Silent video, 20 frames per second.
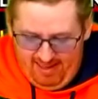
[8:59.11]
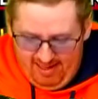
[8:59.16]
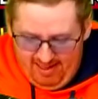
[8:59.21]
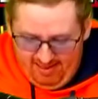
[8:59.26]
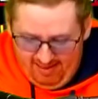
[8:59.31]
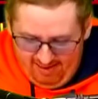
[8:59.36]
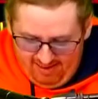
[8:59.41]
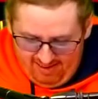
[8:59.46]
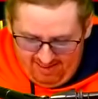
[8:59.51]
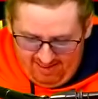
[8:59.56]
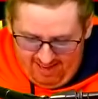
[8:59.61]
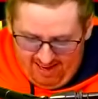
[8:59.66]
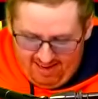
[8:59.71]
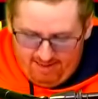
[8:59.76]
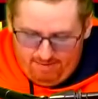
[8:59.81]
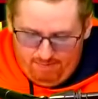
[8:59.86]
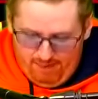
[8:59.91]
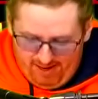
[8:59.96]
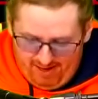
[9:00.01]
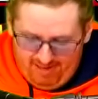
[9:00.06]

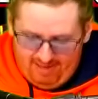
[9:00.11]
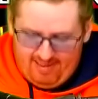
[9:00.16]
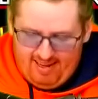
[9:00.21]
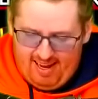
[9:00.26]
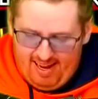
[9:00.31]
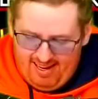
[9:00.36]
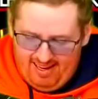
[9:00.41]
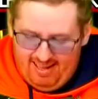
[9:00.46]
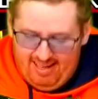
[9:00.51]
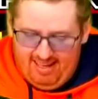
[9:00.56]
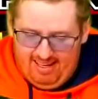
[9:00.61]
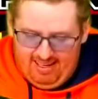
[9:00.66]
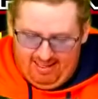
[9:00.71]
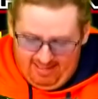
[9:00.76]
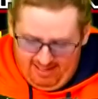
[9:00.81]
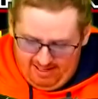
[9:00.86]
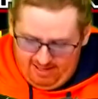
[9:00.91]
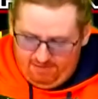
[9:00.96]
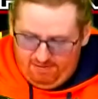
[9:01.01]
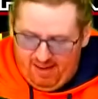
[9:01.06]
Derleshman said,
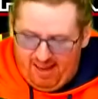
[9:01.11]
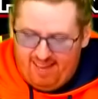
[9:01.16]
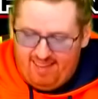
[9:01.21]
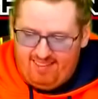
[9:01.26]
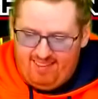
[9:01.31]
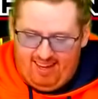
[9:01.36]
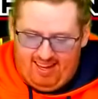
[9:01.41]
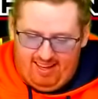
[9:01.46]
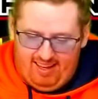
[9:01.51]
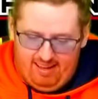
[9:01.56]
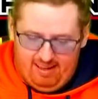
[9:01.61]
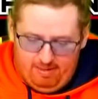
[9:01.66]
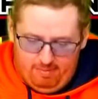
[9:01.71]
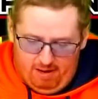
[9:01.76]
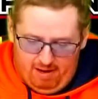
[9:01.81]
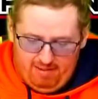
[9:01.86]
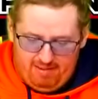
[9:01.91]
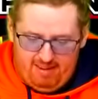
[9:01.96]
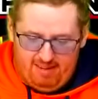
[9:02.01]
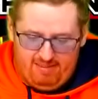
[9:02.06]
"Let's face it,
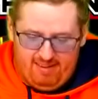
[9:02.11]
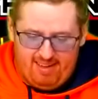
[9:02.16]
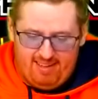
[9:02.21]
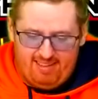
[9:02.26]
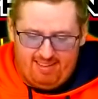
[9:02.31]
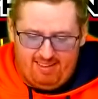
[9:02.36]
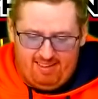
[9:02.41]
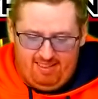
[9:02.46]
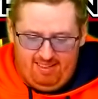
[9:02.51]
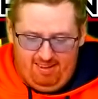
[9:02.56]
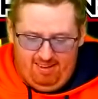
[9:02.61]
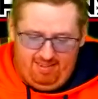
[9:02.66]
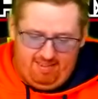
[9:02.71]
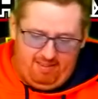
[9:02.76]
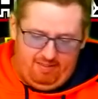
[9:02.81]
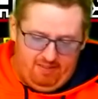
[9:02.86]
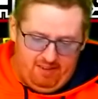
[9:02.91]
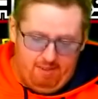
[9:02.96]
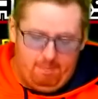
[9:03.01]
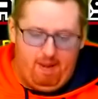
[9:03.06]
most of us could lose a
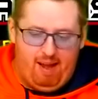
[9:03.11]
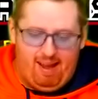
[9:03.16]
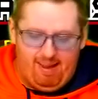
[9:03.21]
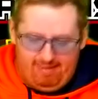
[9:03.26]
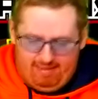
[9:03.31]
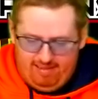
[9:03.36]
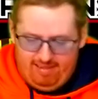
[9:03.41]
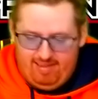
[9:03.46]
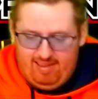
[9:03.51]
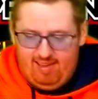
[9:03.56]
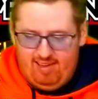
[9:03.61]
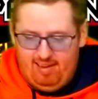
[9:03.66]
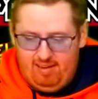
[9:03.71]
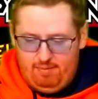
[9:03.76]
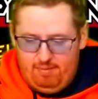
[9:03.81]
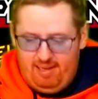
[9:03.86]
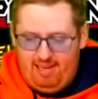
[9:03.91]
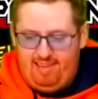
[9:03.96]
few pounds. But